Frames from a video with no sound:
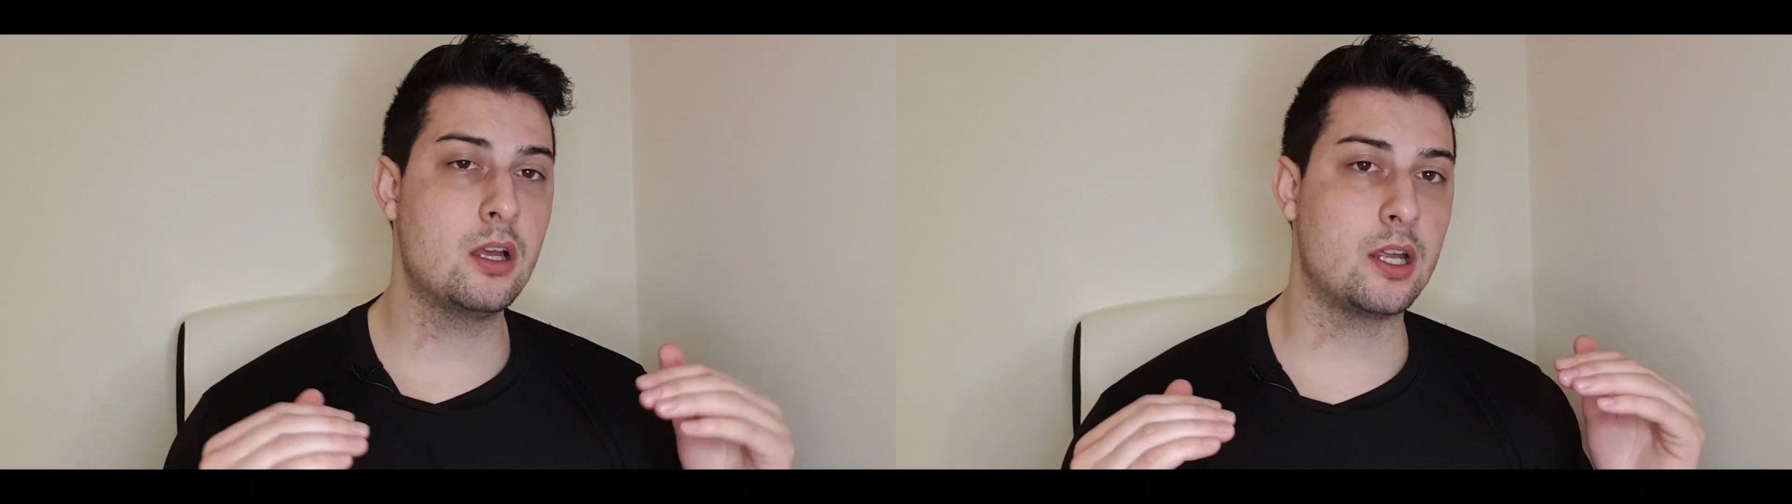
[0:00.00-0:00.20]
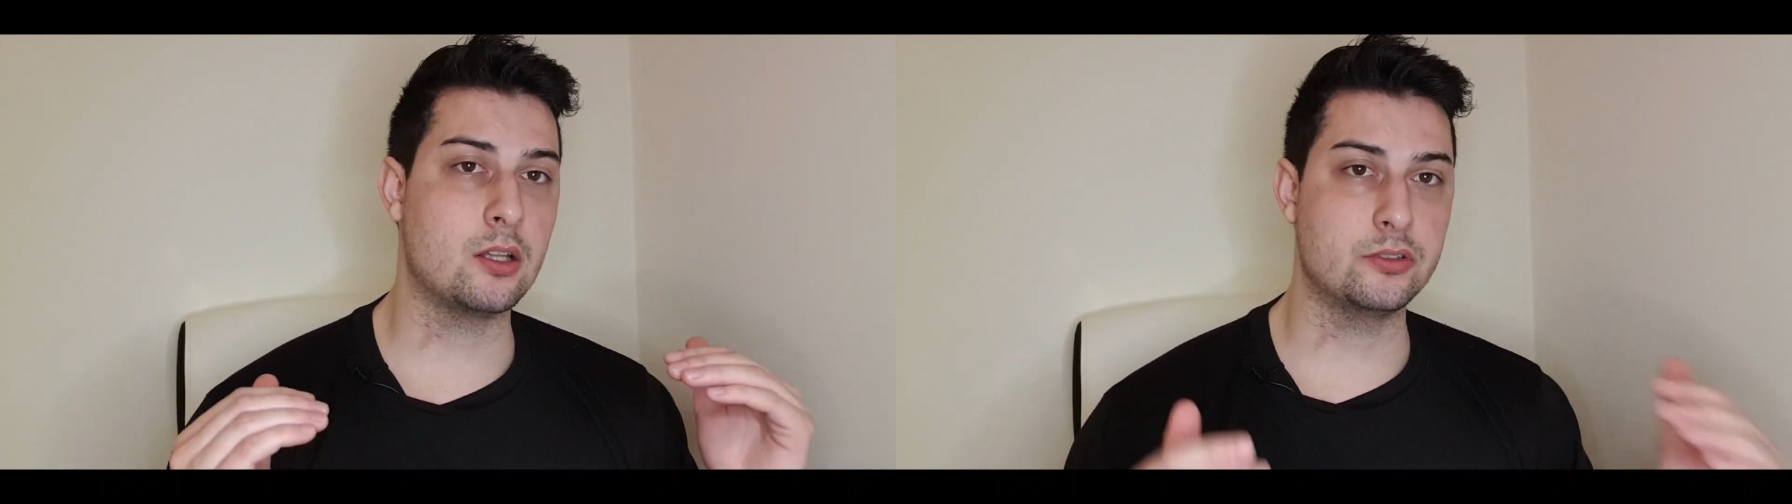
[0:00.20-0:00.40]

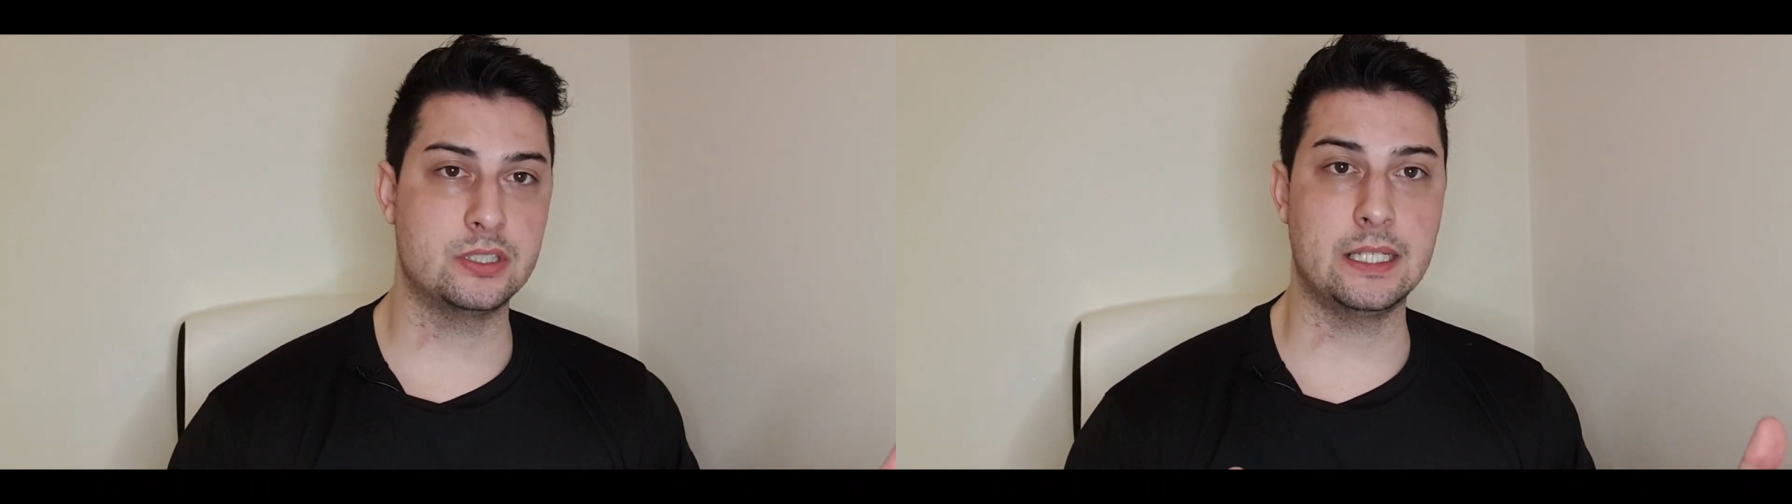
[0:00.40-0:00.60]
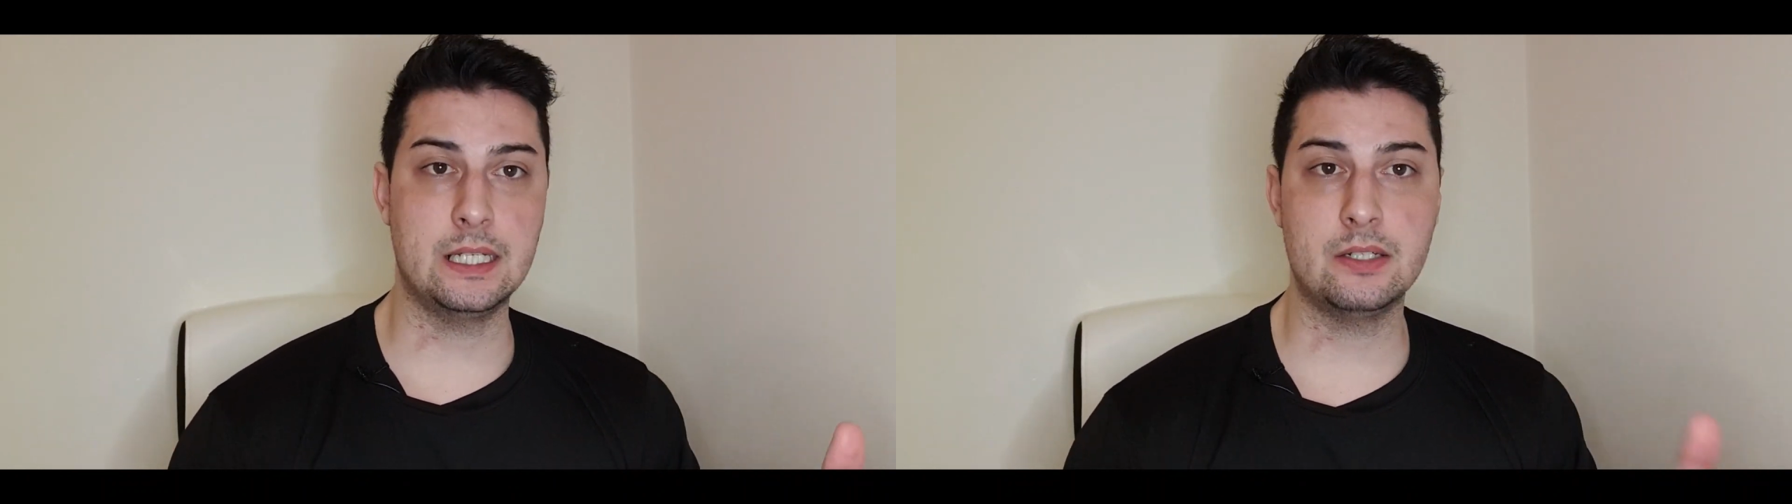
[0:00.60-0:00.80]

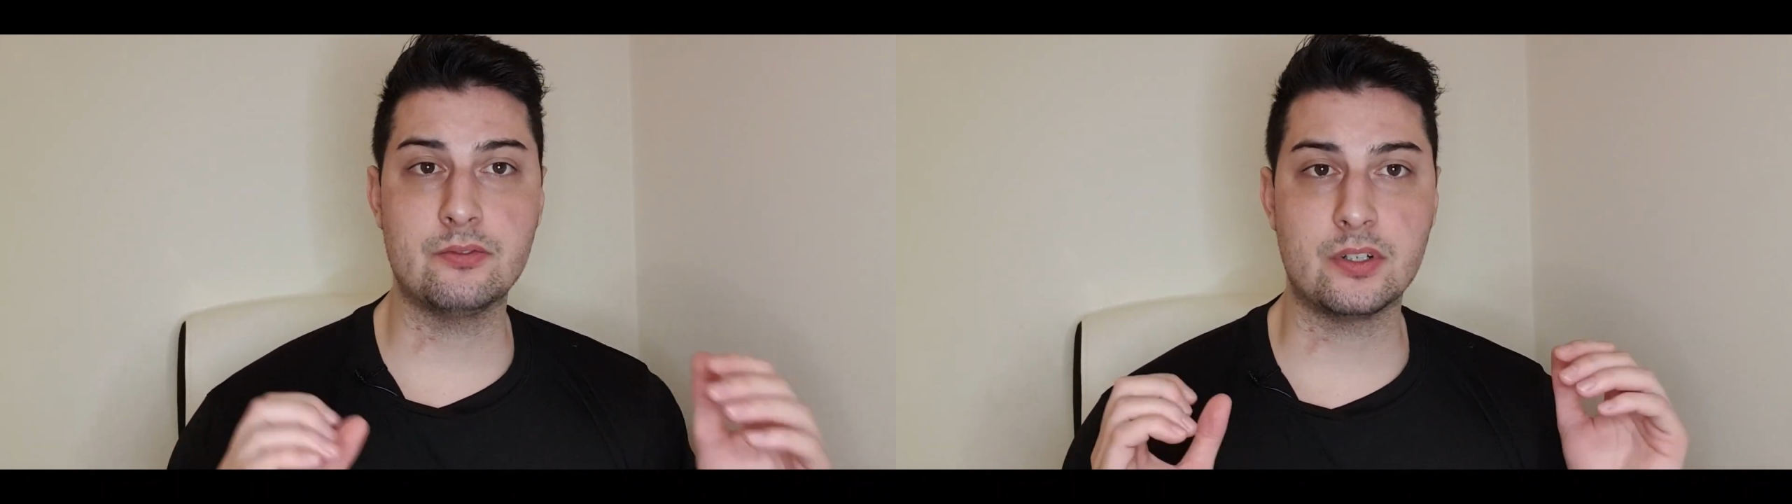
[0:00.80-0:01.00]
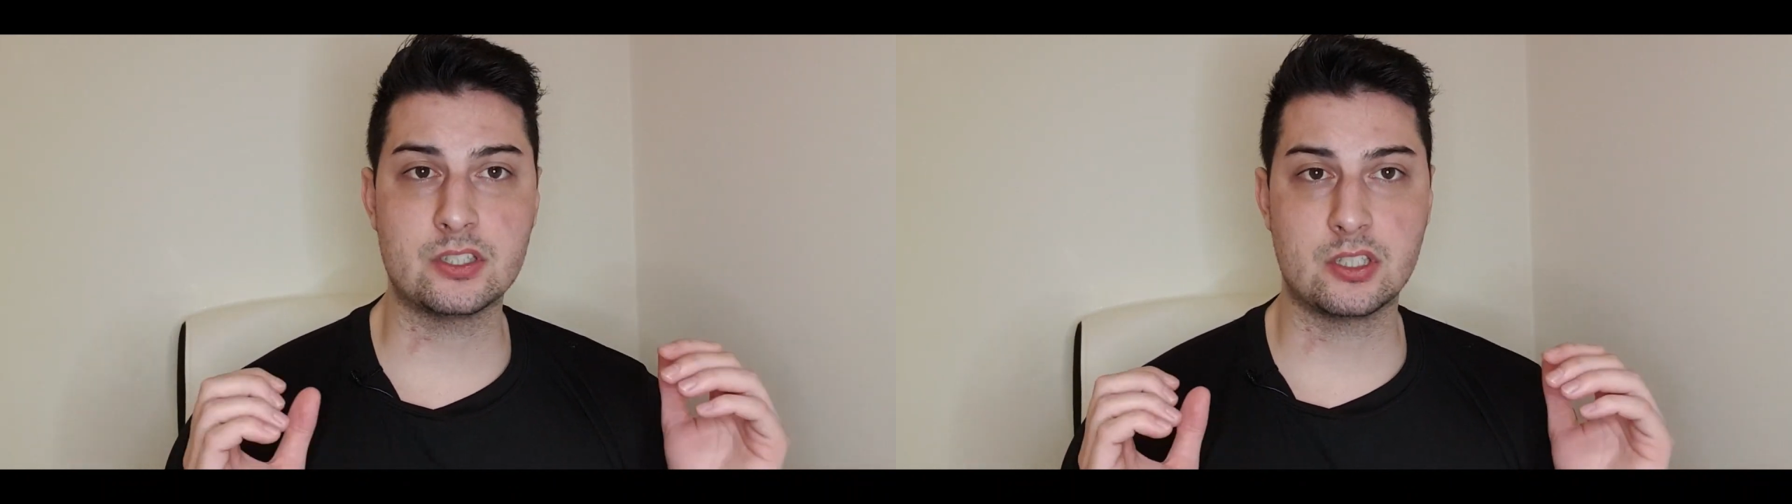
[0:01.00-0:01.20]
calories in
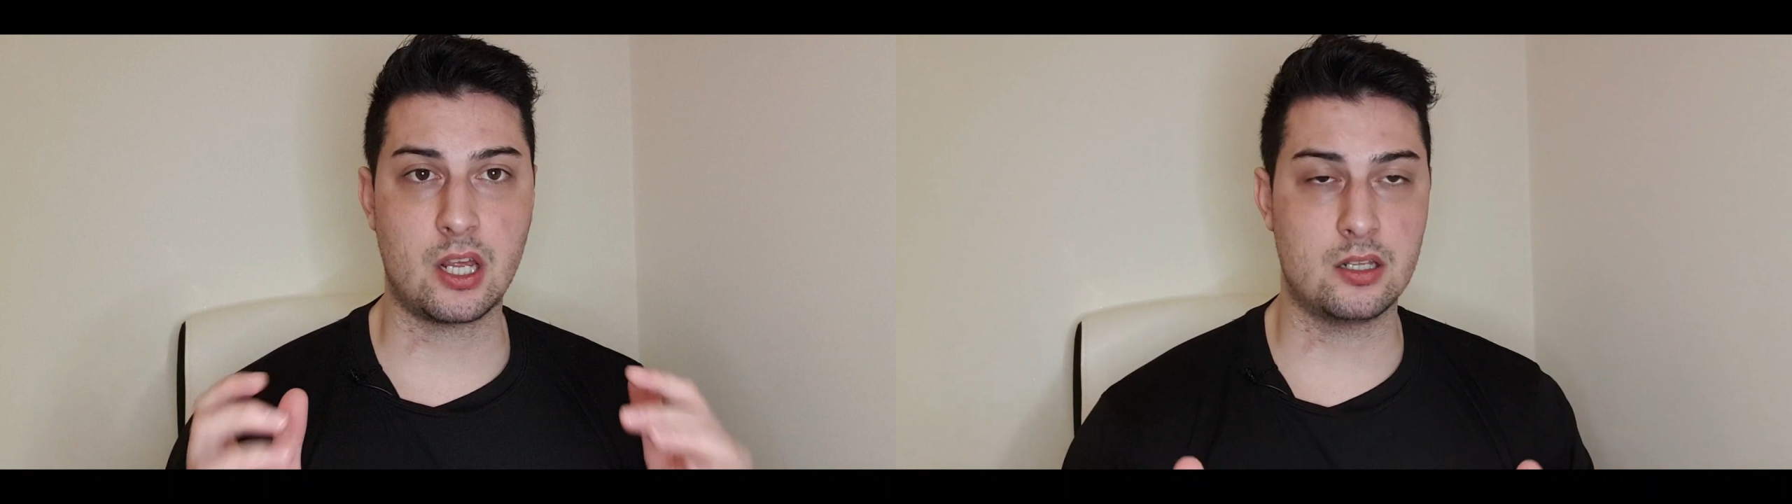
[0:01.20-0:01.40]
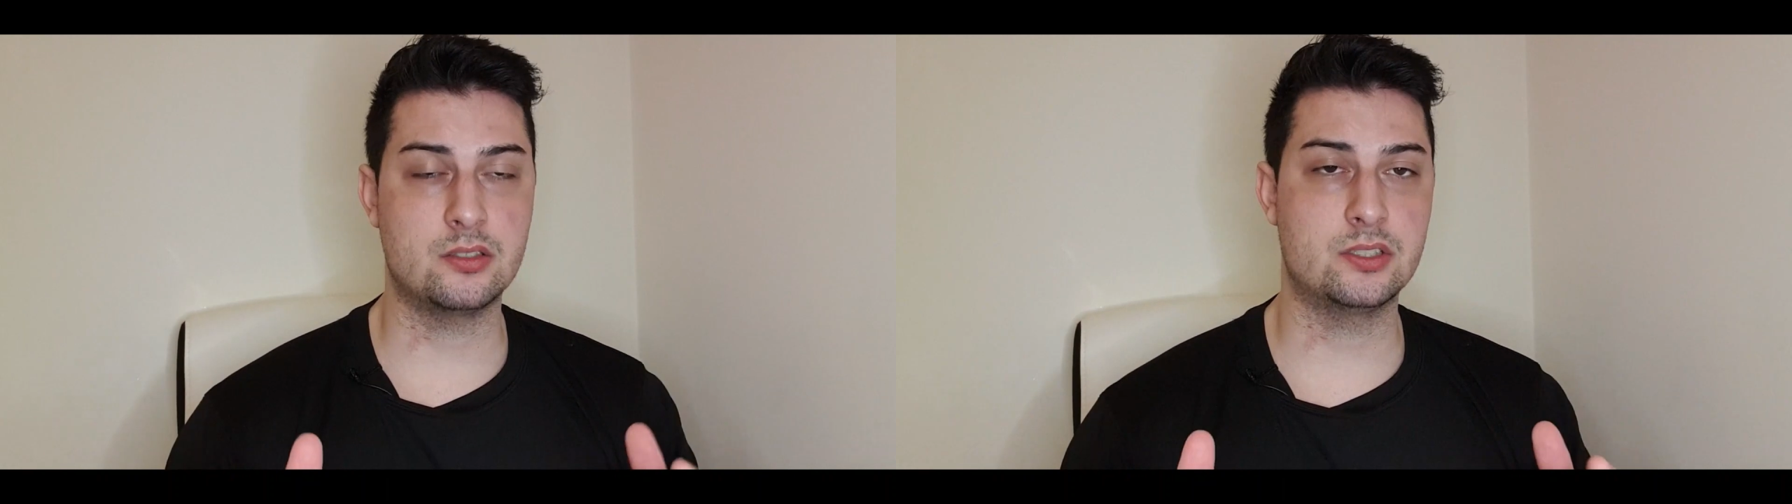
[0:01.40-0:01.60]
versus
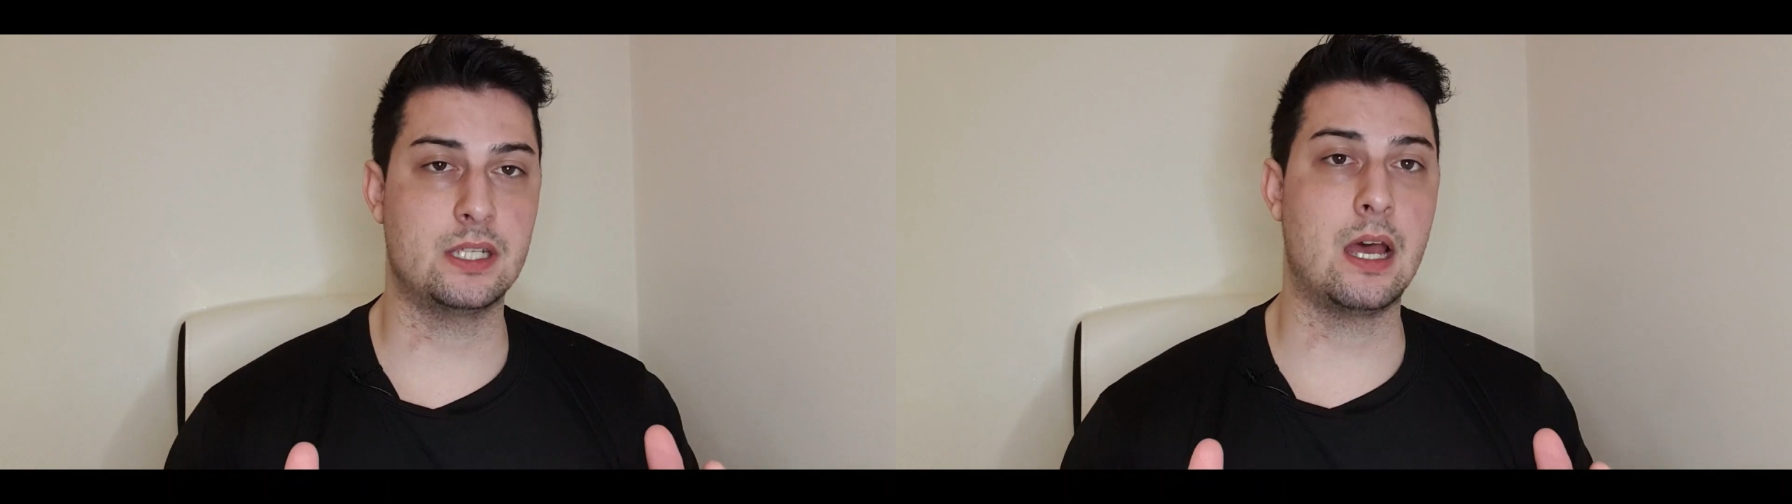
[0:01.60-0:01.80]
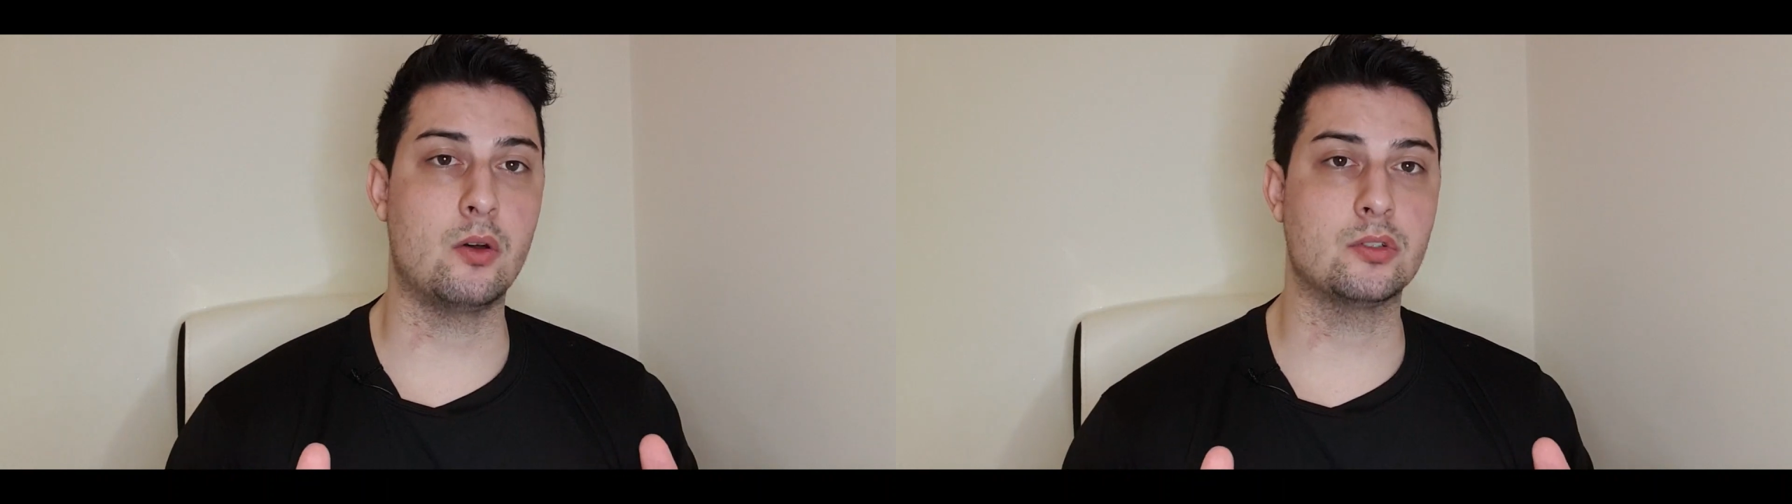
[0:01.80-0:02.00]
calories
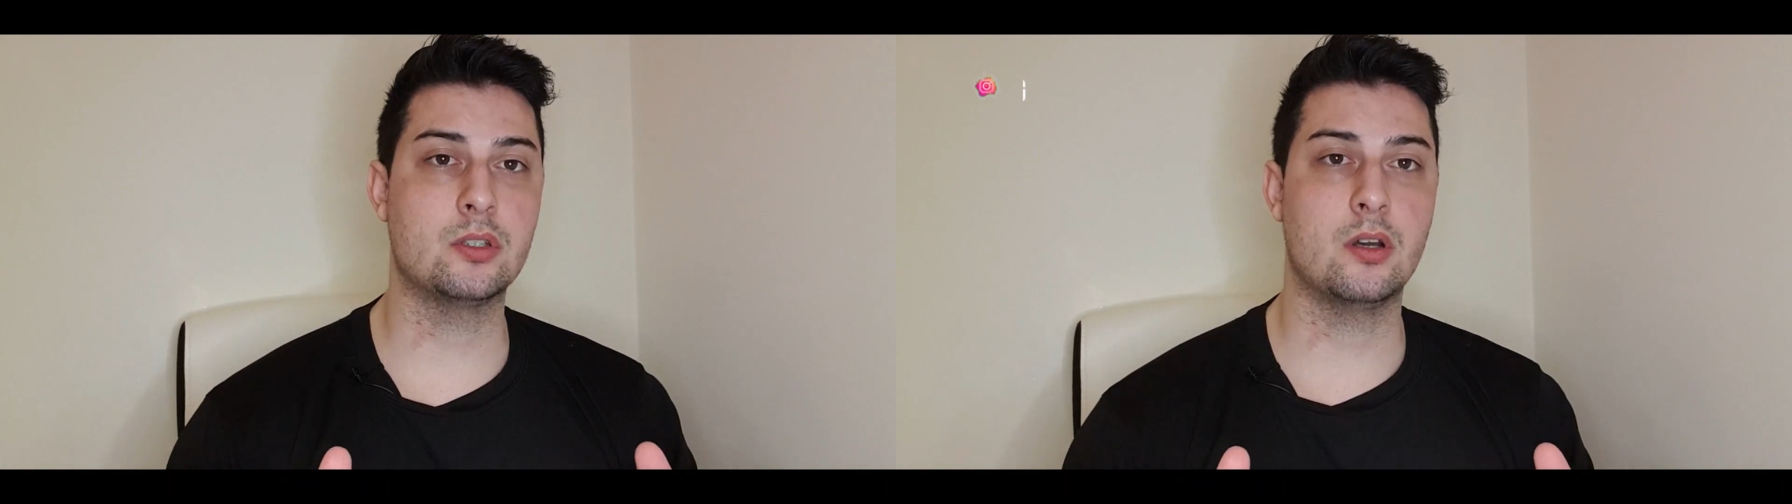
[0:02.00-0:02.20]
out,